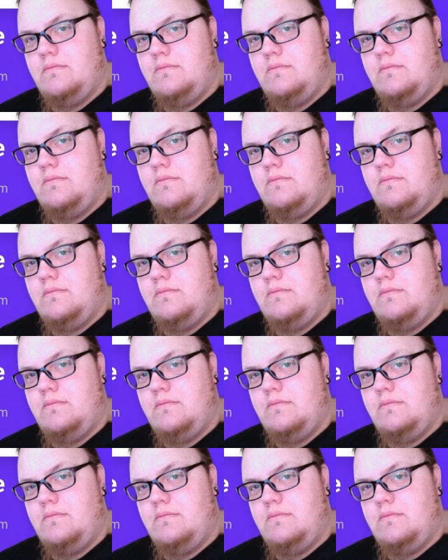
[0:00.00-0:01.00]

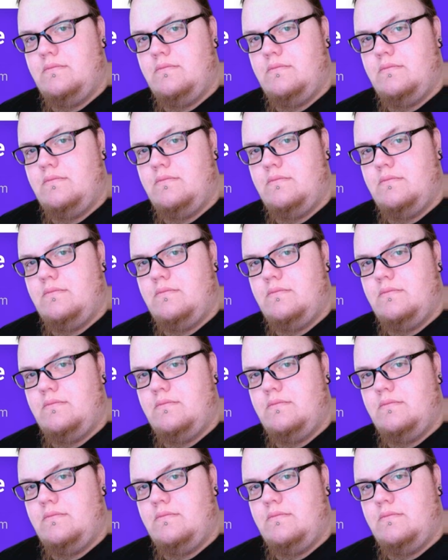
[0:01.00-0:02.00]

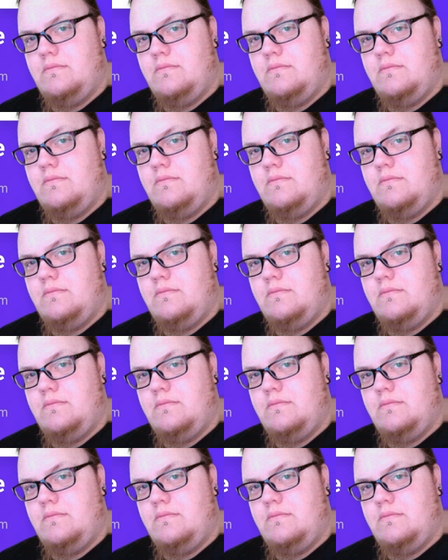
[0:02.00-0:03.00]

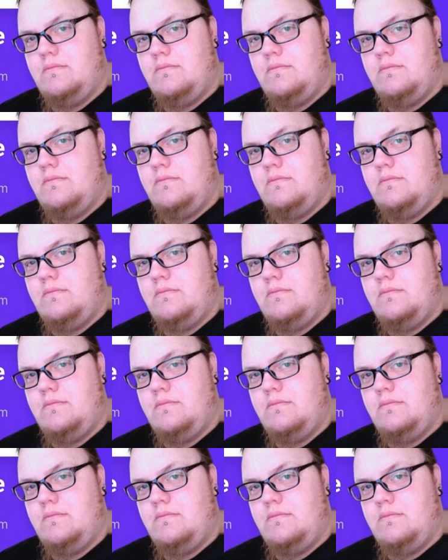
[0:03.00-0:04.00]

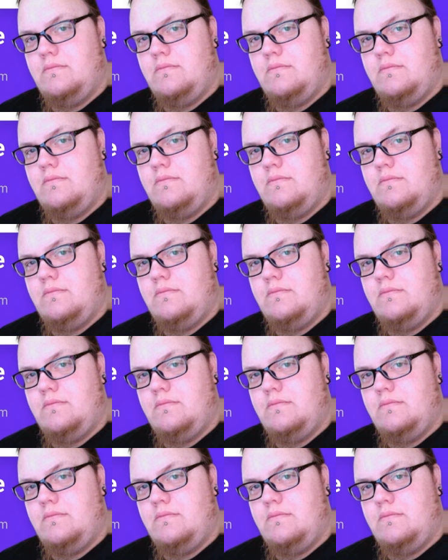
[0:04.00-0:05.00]

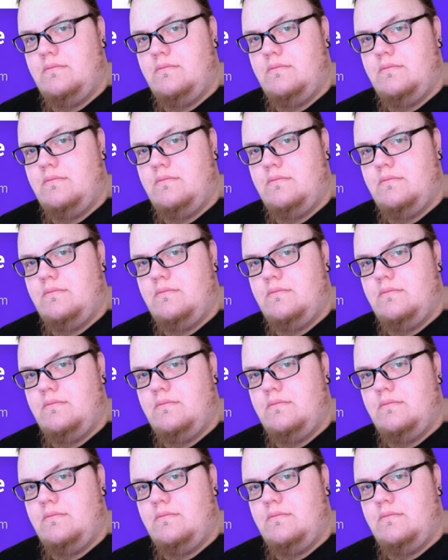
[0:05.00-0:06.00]

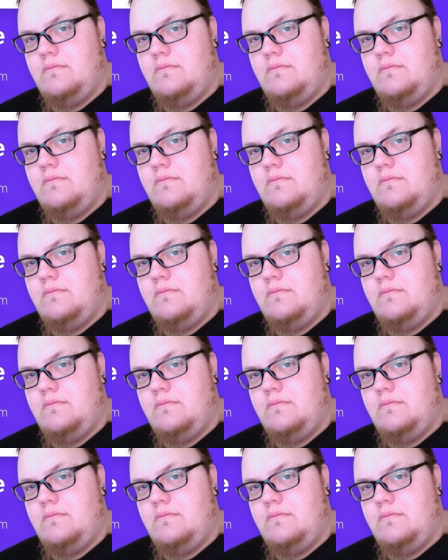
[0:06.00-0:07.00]

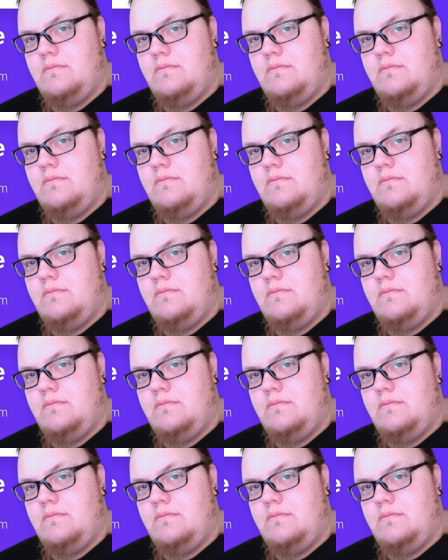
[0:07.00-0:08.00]
(no lip movement)